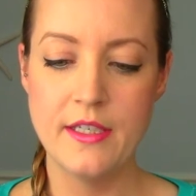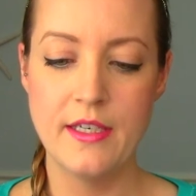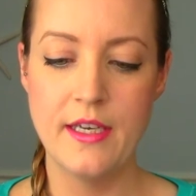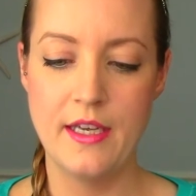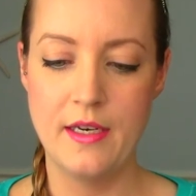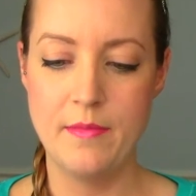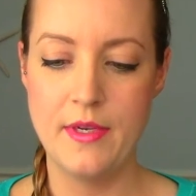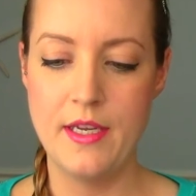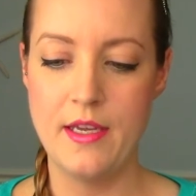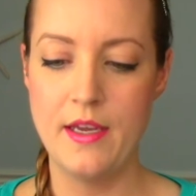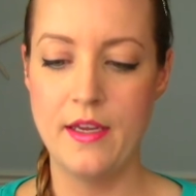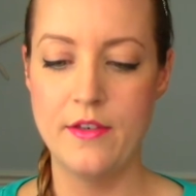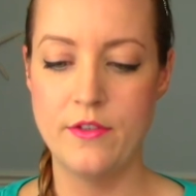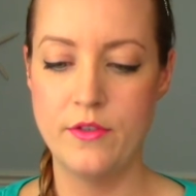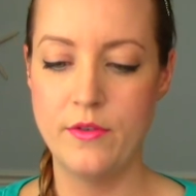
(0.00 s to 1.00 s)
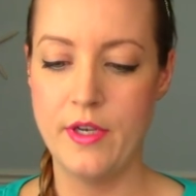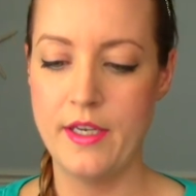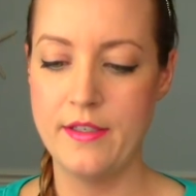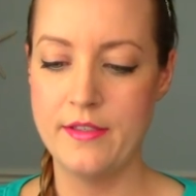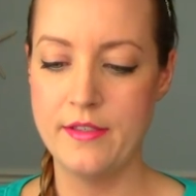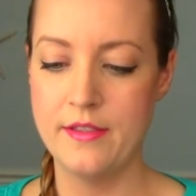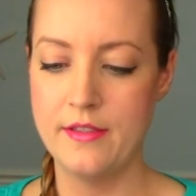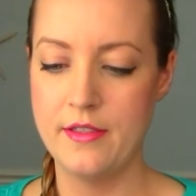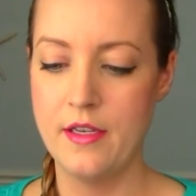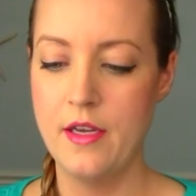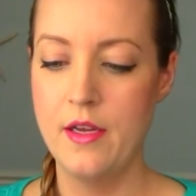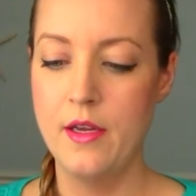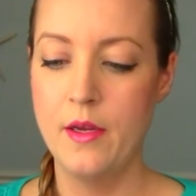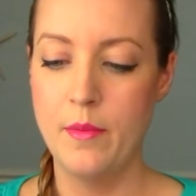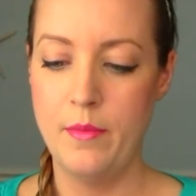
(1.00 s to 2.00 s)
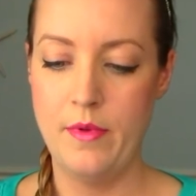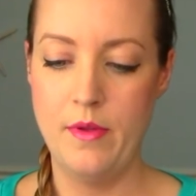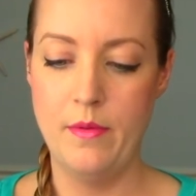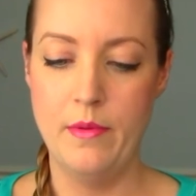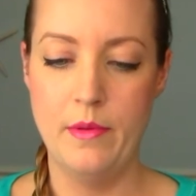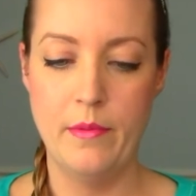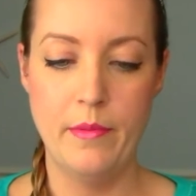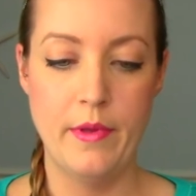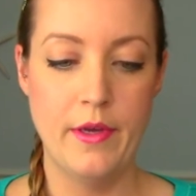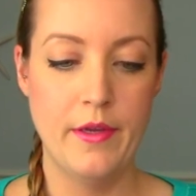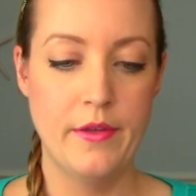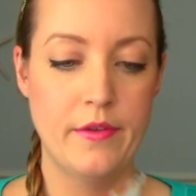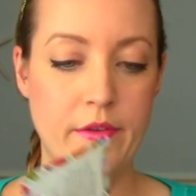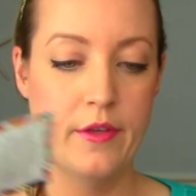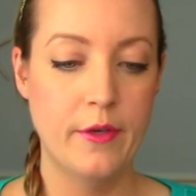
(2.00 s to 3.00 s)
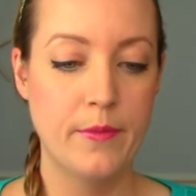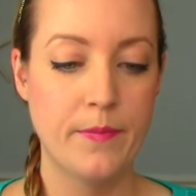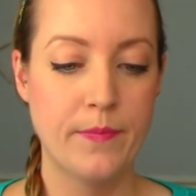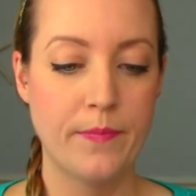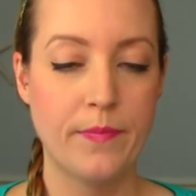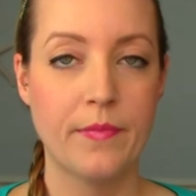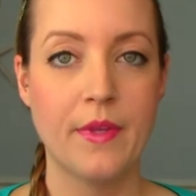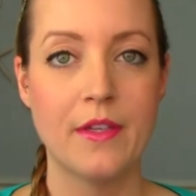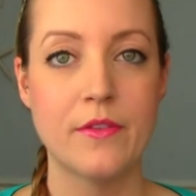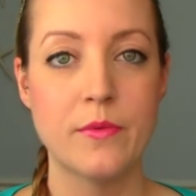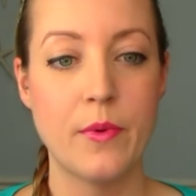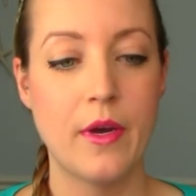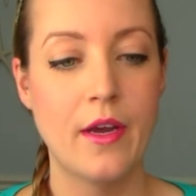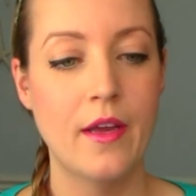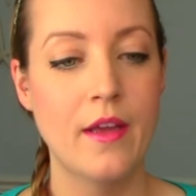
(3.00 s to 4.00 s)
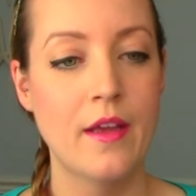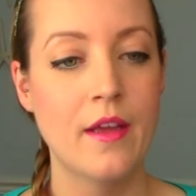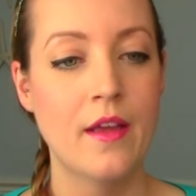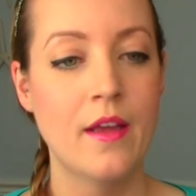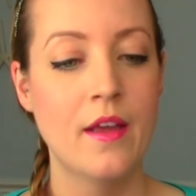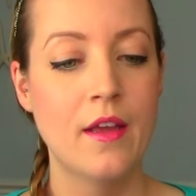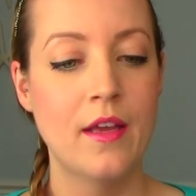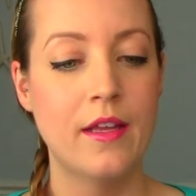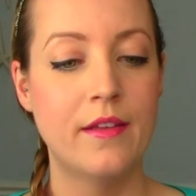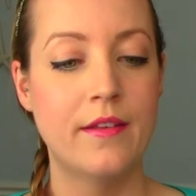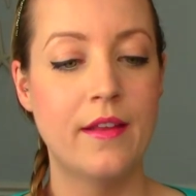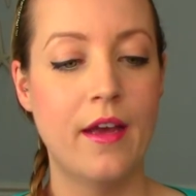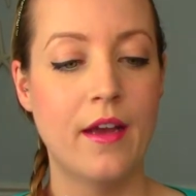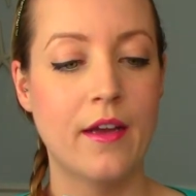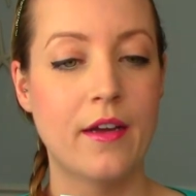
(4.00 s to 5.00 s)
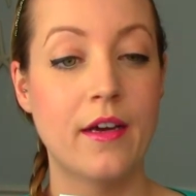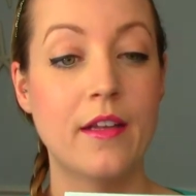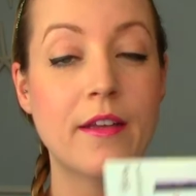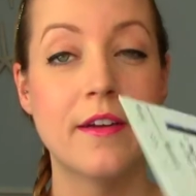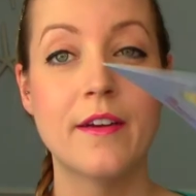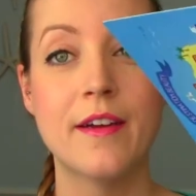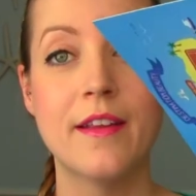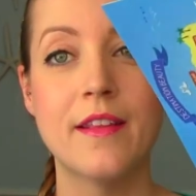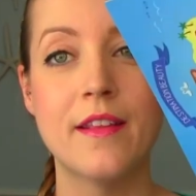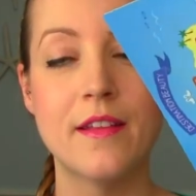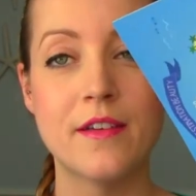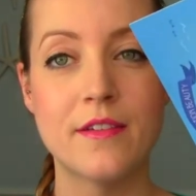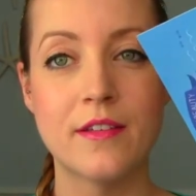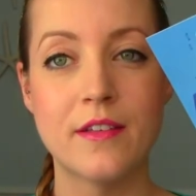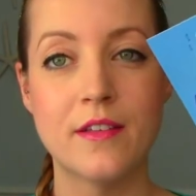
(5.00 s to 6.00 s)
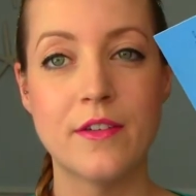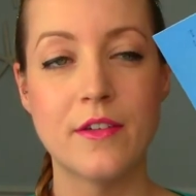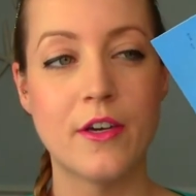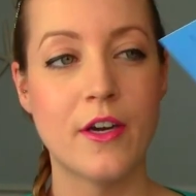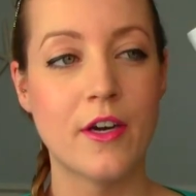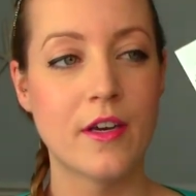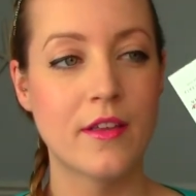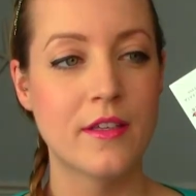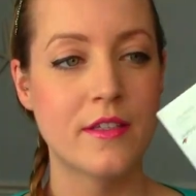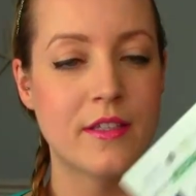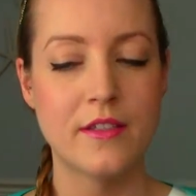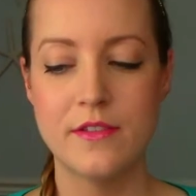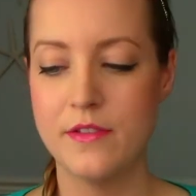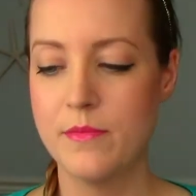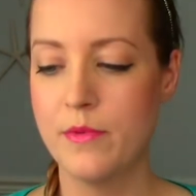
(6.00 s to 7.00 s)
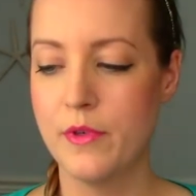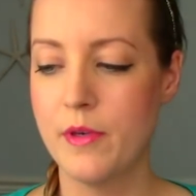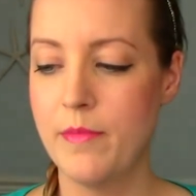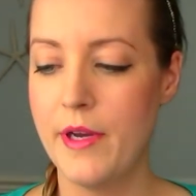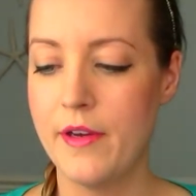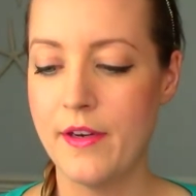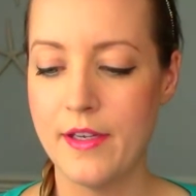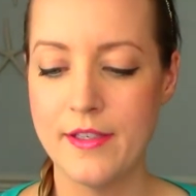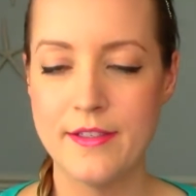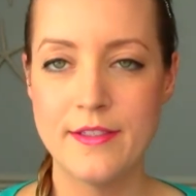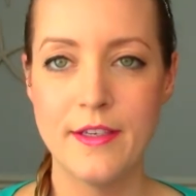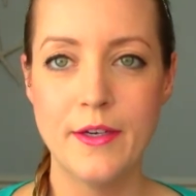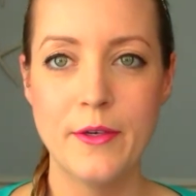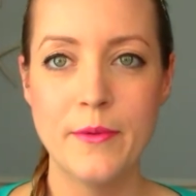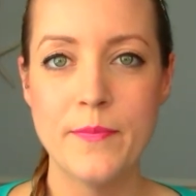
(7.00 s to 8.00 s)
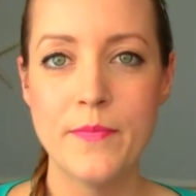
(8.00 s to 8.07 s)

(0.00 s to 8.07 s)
Anatomy, and showcases blah blah blah. So that's why it's that color, and then there's a little card that tells you more about it. So